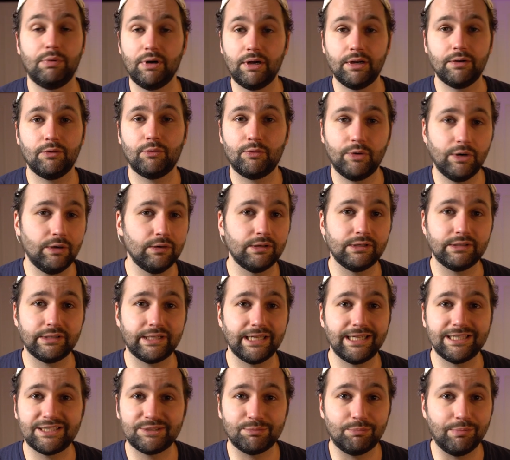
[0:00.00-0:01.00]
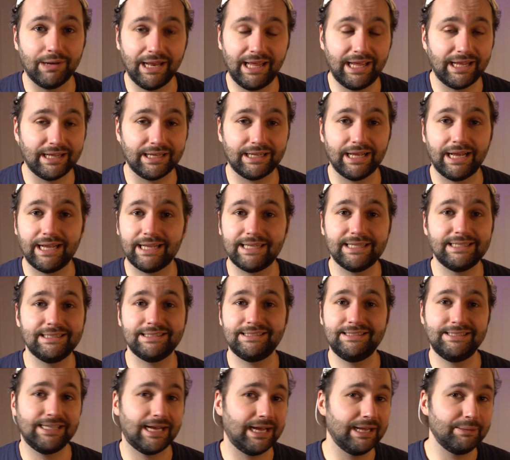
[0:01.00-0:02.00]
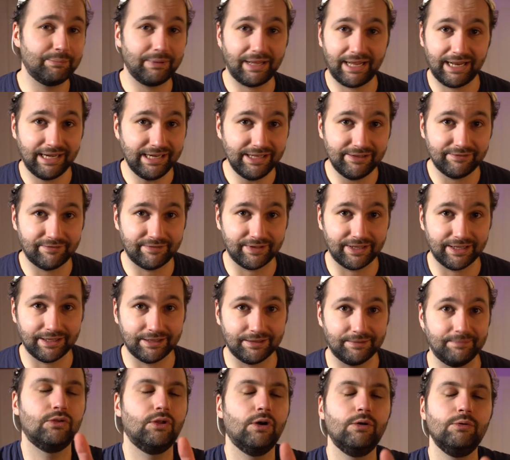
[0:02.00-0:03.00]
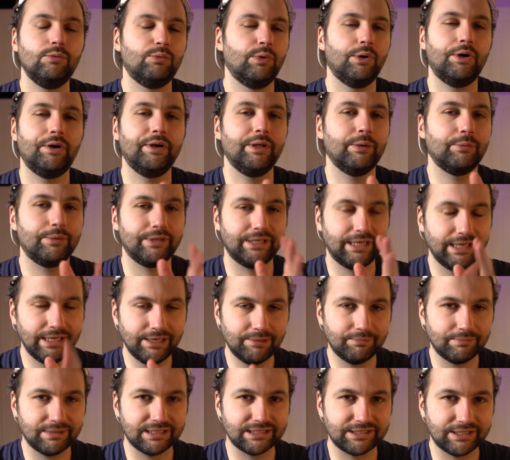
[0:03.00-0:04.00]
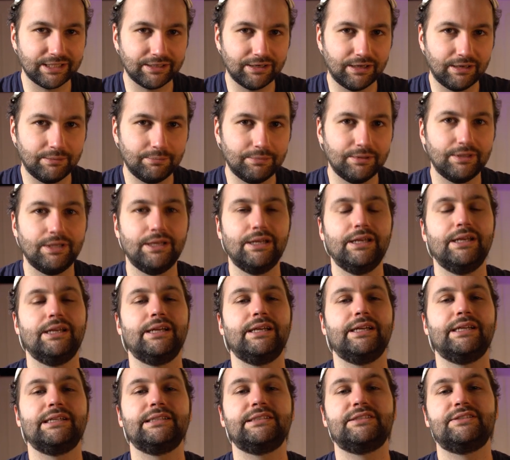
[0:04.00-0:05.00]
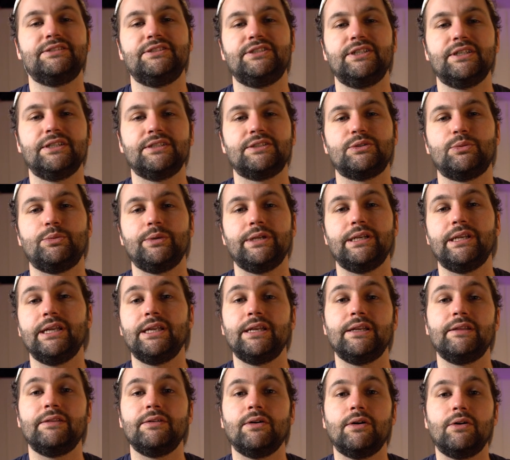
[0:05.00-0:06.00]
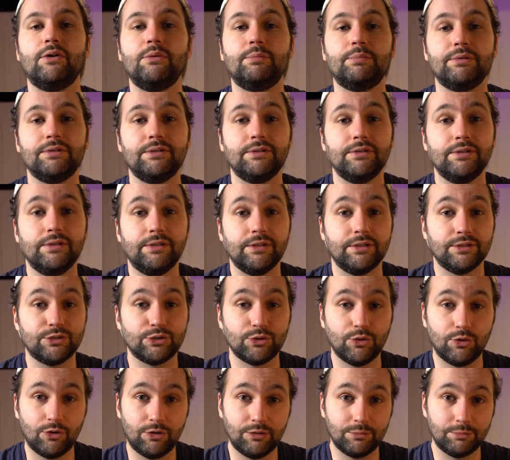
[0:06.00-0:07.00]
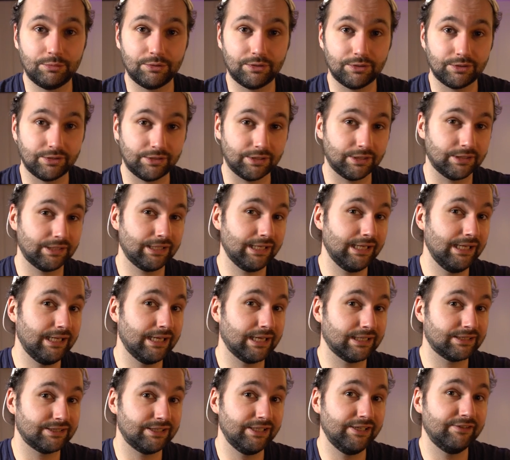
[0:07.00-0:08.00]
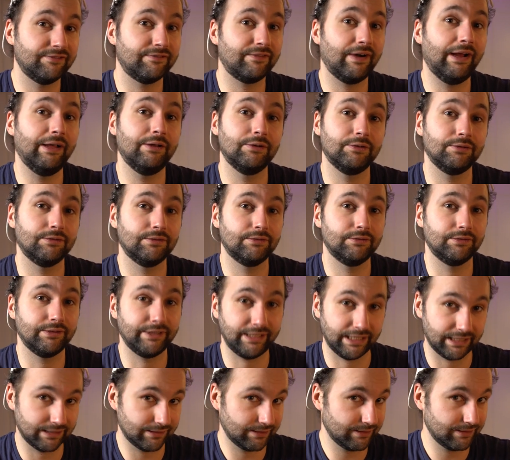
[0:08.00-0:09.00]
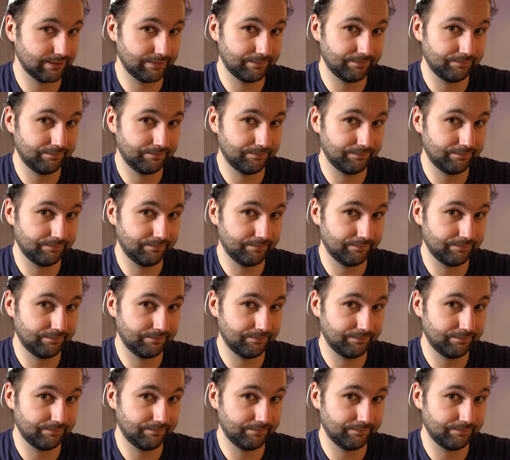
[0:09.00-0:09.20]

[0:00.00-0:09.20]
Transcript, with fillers: But Roland, it's blank, I can type anything. Don't worry, we didn't mess it up. It's just we didn't open the scoreboard.exe file yet.